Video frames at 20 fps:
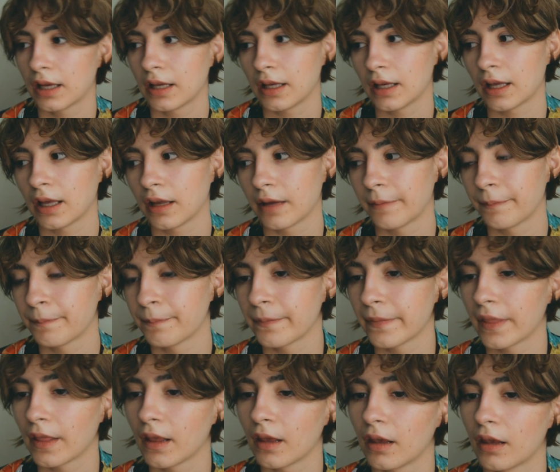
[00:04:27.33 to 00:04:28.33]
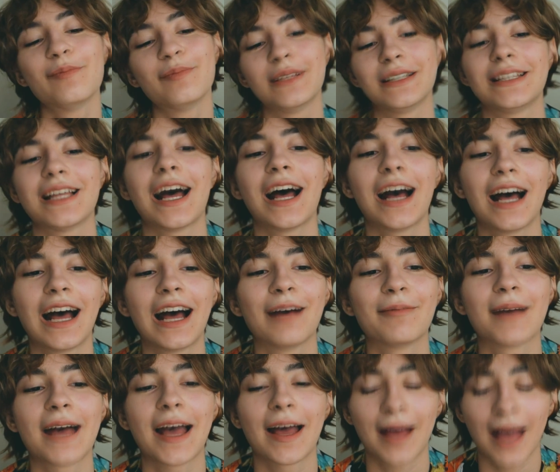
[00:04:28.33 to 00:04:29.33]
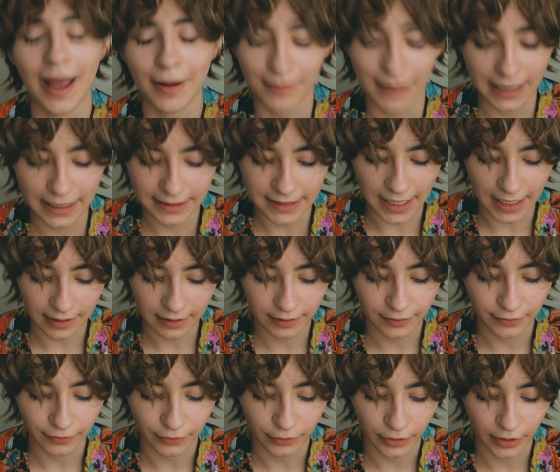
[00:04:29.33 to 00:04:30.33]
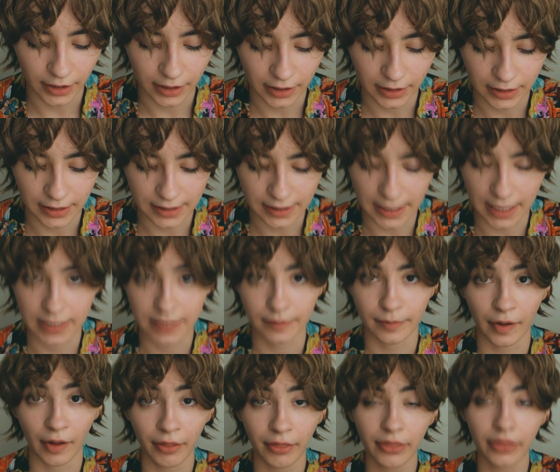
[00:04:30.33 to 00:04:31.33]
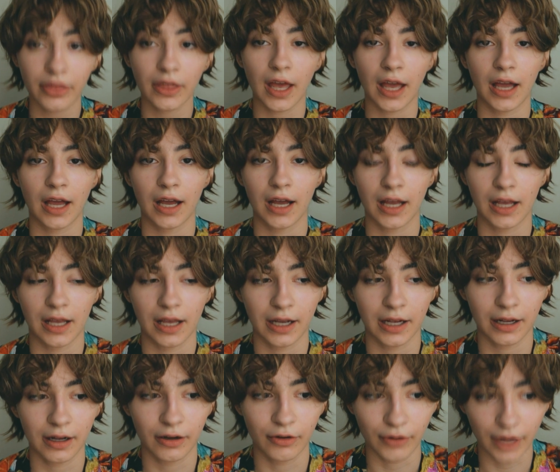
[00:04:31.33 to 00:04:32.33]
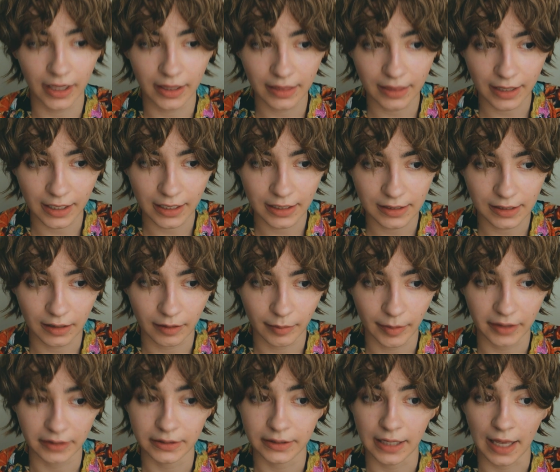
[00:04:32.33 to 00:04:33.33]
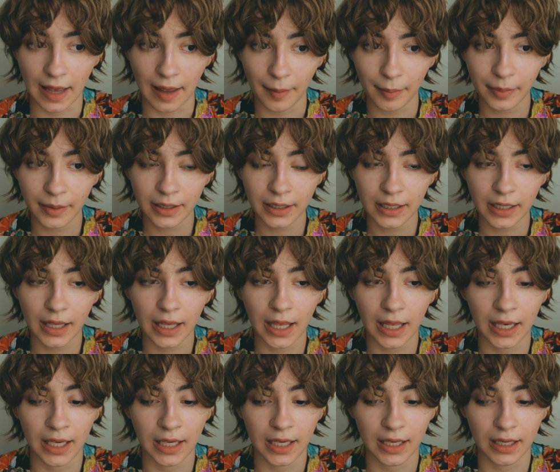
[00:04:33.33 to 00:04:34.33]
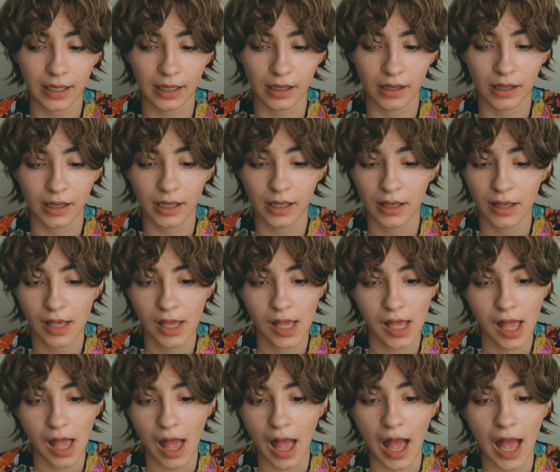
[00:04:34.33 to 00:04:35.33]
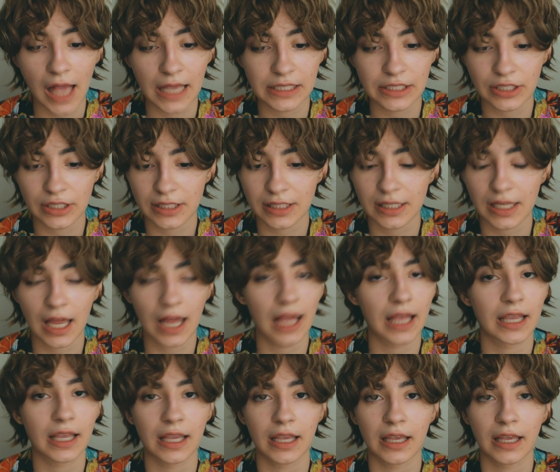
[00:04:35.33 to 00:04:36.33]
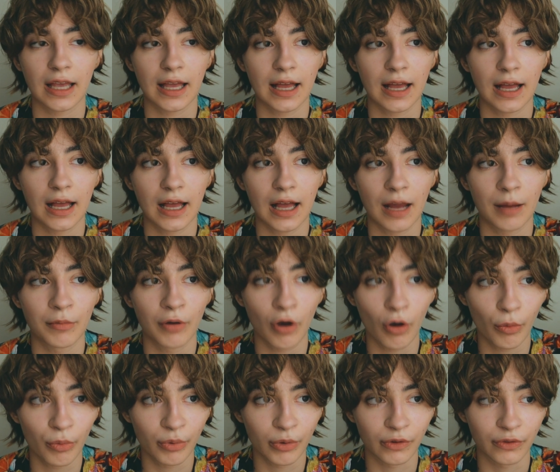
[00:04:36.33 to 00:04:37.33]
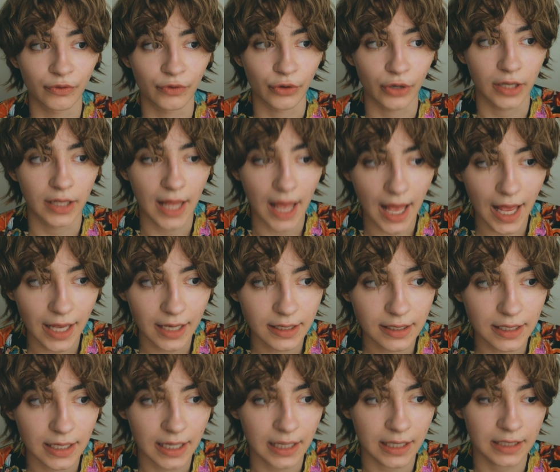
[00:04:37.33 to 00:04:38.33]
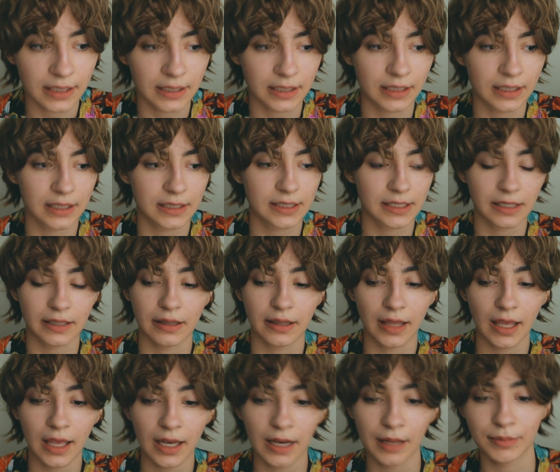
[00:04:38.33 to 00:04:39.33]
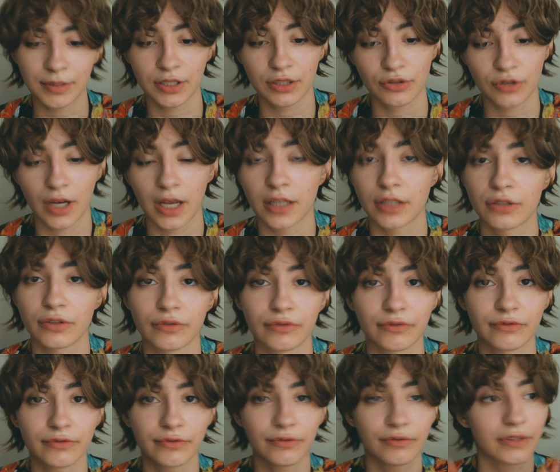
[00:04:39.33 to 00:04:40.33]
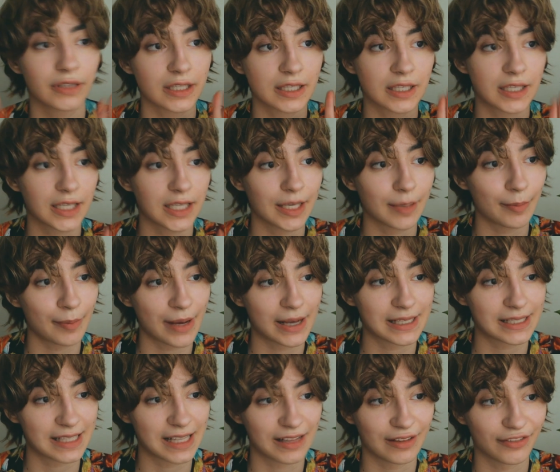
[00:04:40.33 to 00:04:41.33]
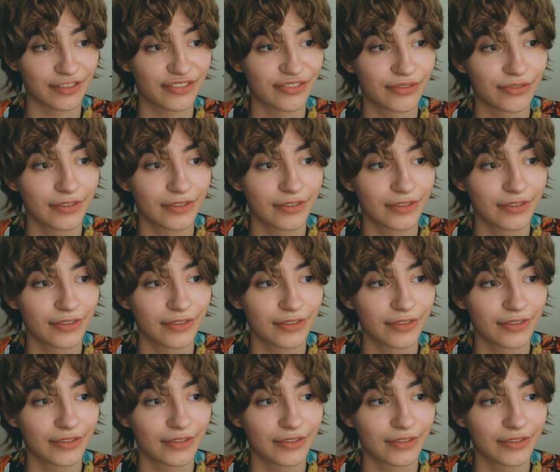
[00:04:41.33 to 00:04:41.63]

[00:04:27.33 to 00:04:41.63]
yeah. But I'm excited for this next month. Great things are about to happen, and I'm hopeful for that, and till then I'm just trying to keep myself